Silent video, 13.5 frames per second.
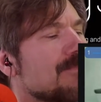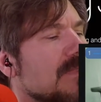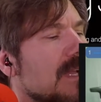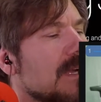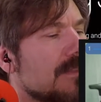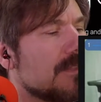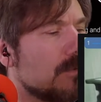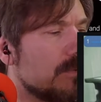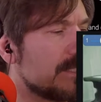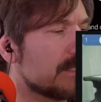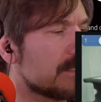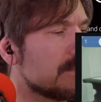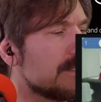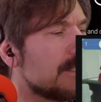The
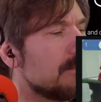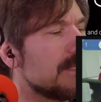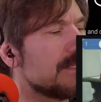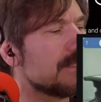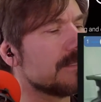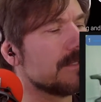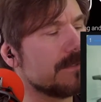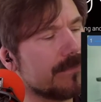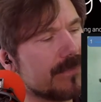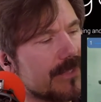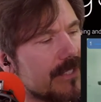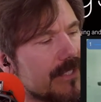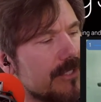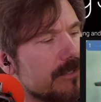reticle in the middle,
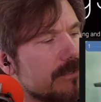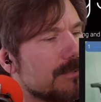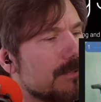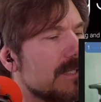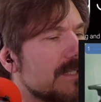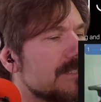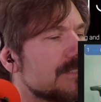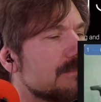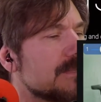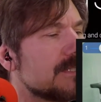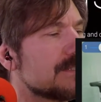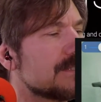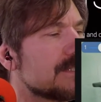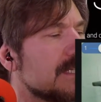the cube
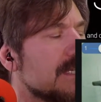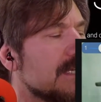placement.